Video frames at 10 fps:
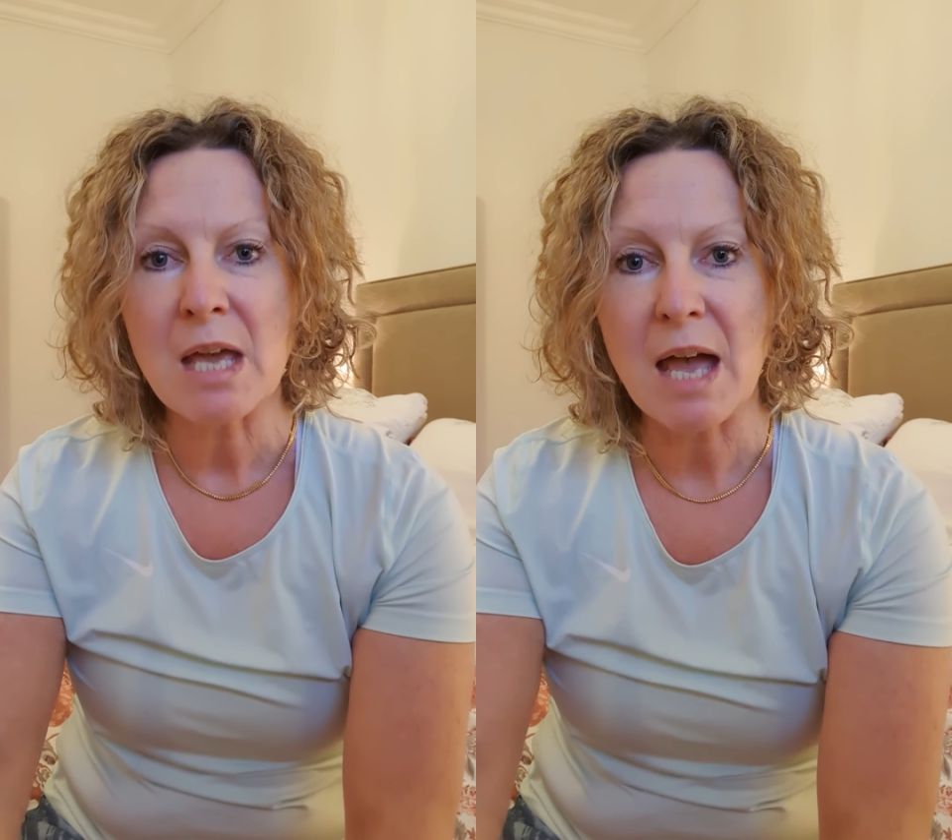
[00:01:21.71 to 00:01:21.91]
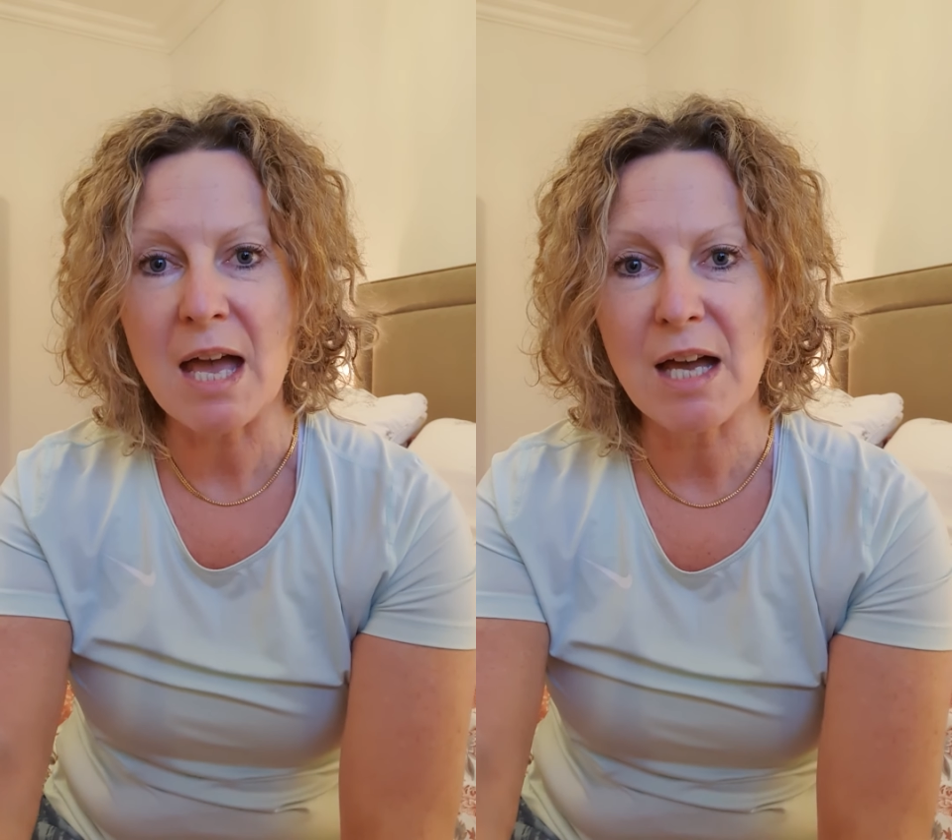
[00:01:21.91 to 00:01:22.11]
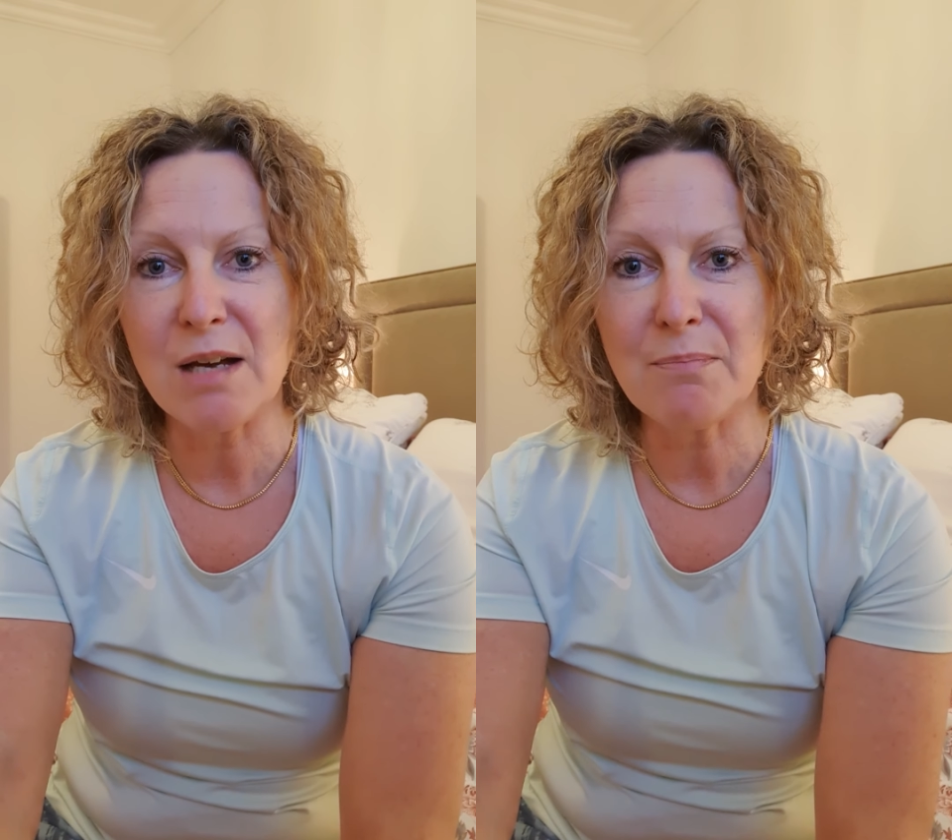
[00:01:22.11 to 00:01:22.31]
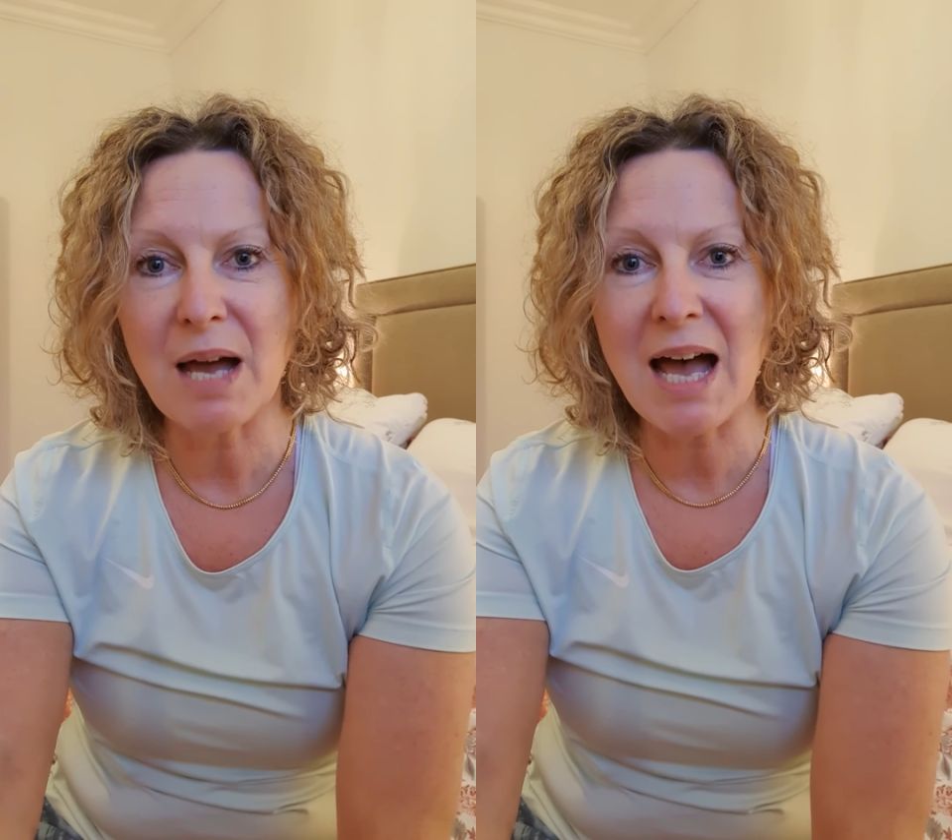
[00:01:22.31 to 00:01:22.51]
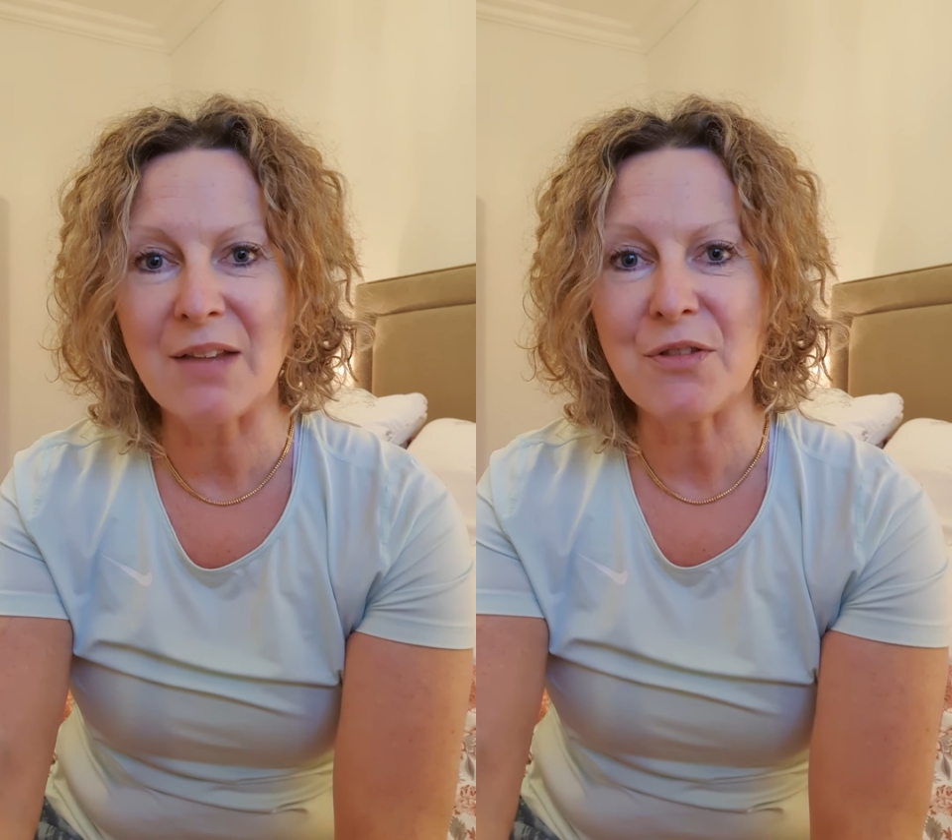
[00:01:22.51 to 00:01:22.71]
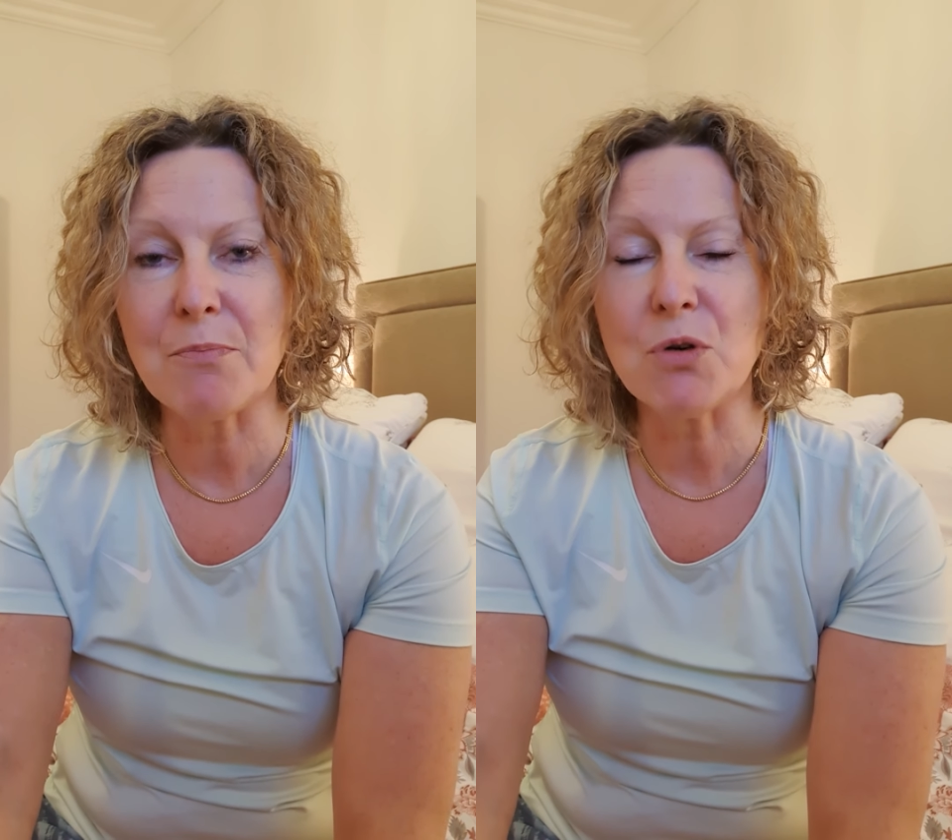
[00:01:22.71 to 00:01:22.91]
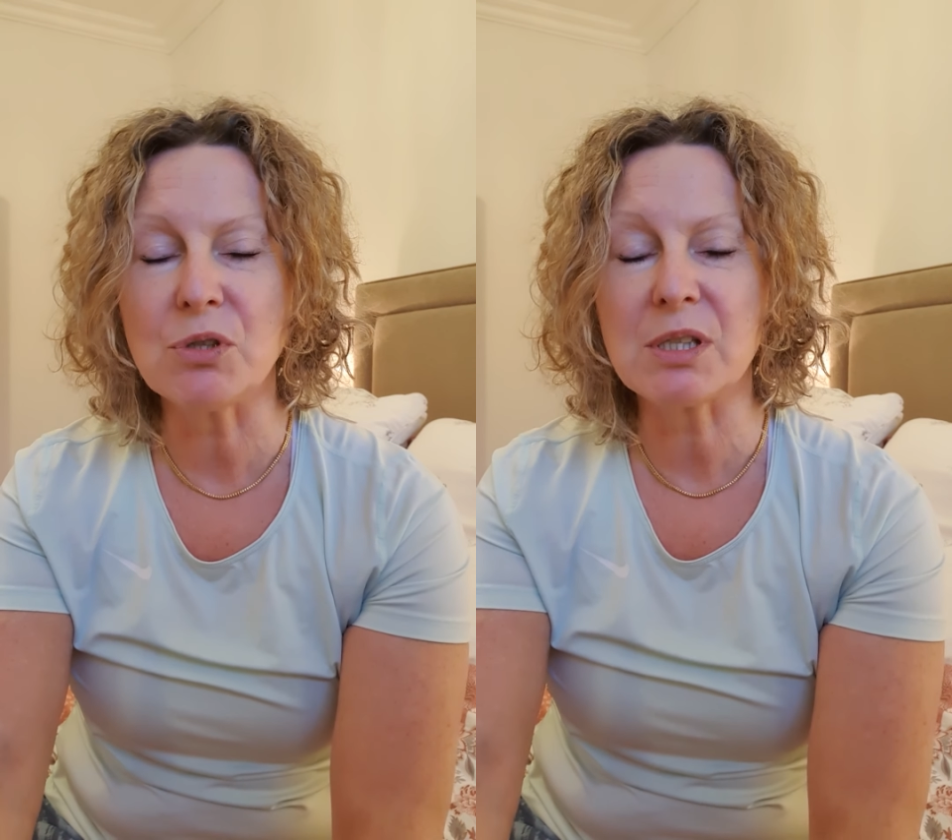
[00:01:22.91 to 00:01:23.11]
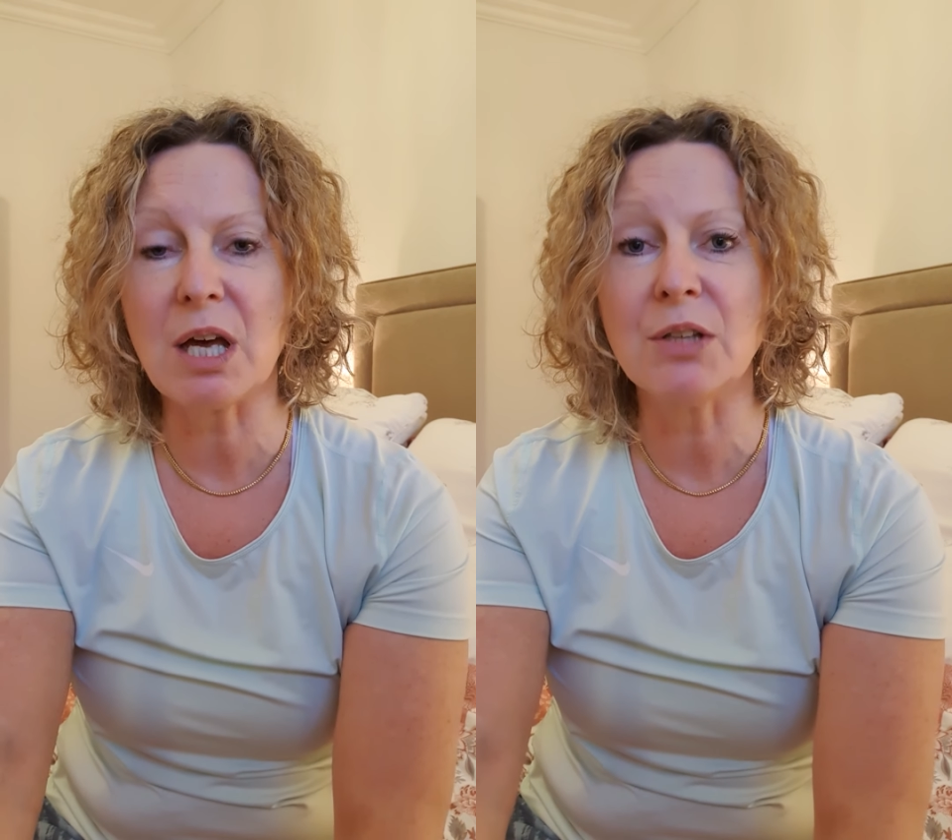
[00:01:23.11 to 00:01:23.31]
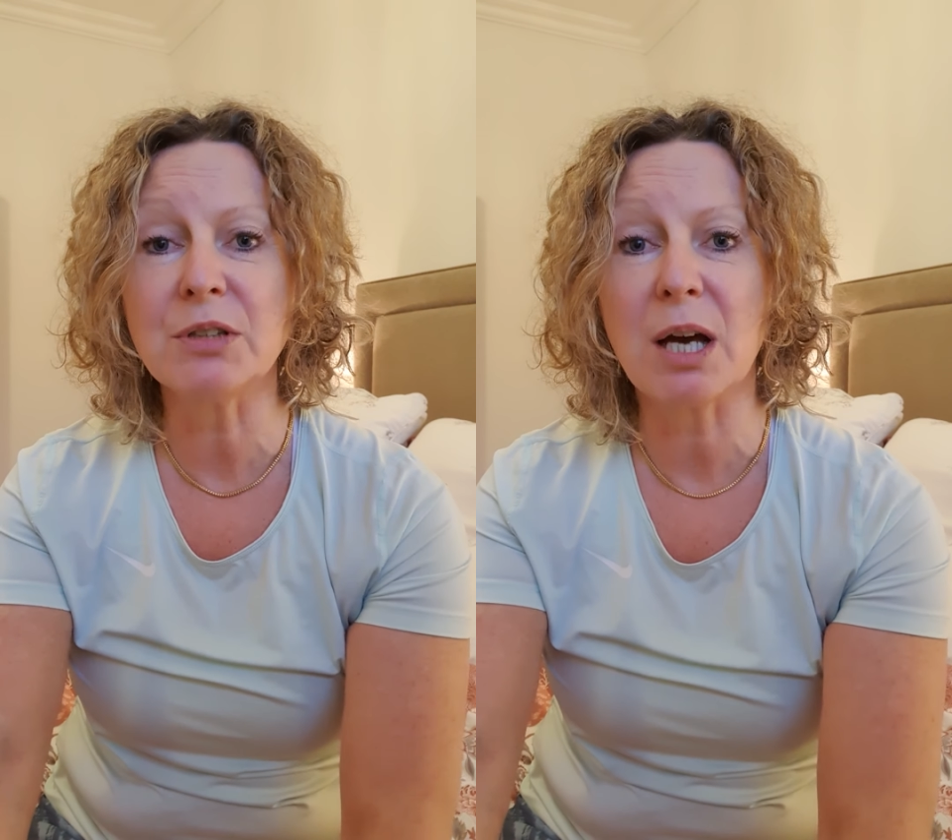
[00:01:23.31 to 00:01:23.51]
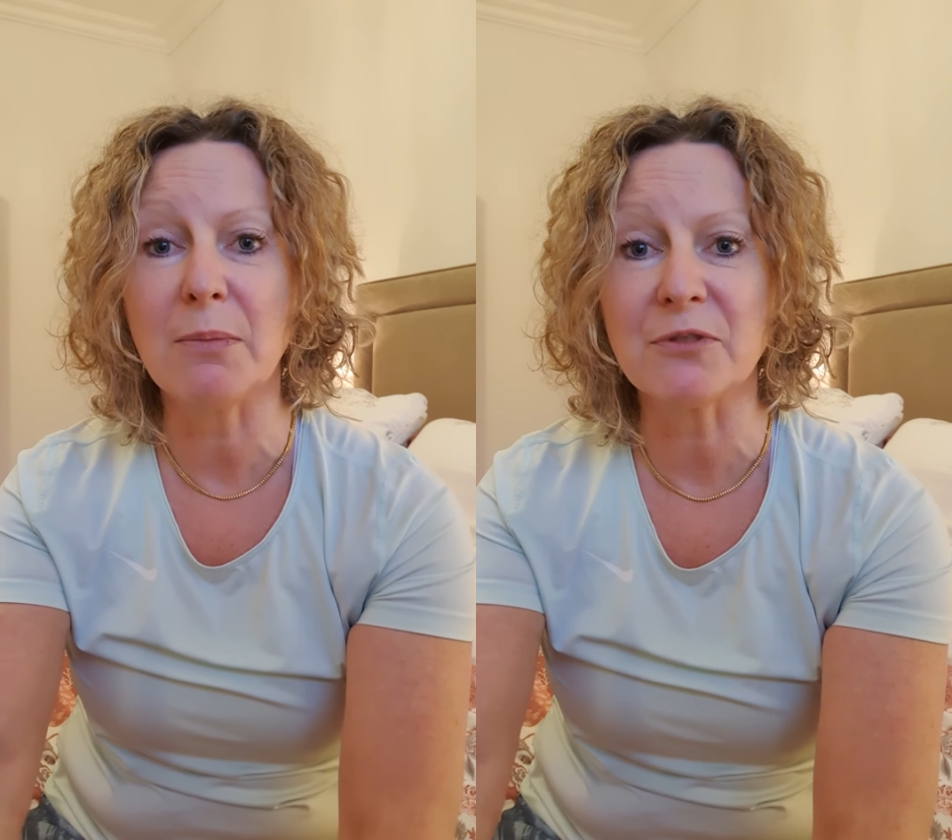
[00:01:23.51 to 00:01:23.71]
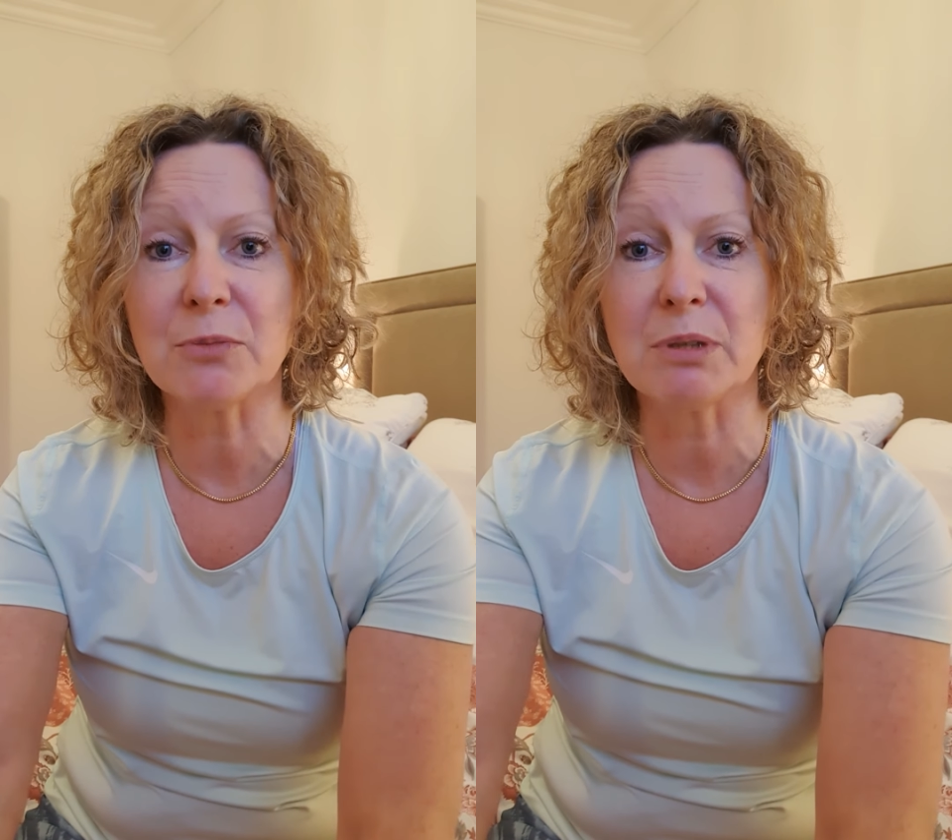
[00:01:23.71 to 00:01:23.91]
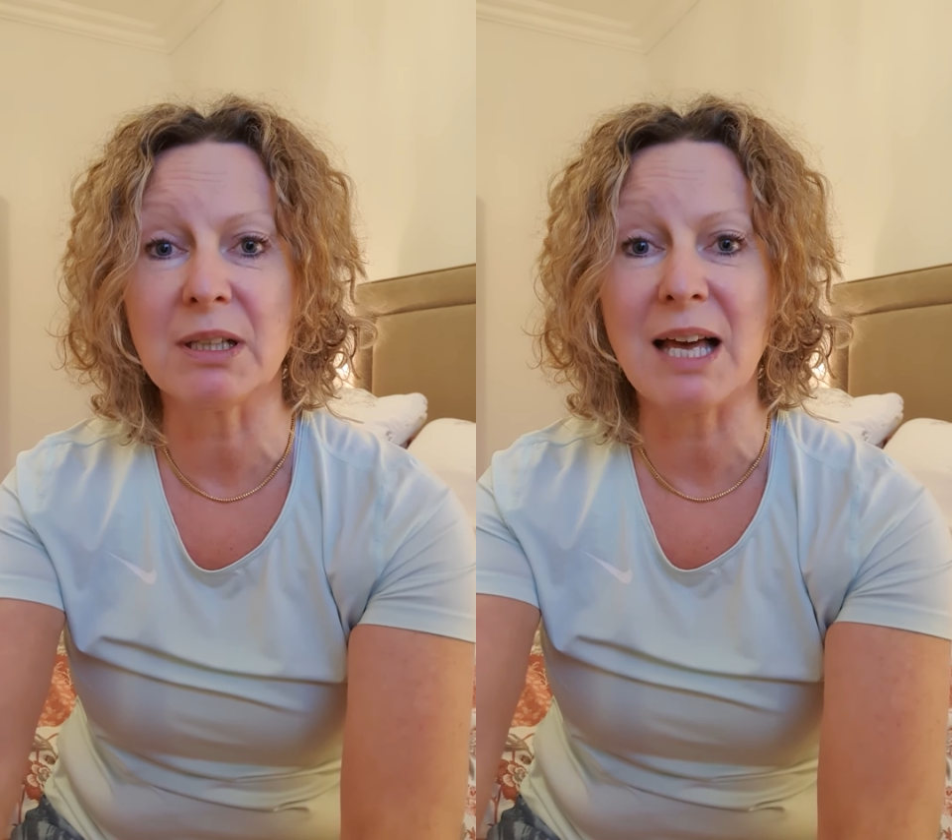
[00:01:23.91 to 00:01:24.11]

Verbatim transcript: Um, and the most uncomfortable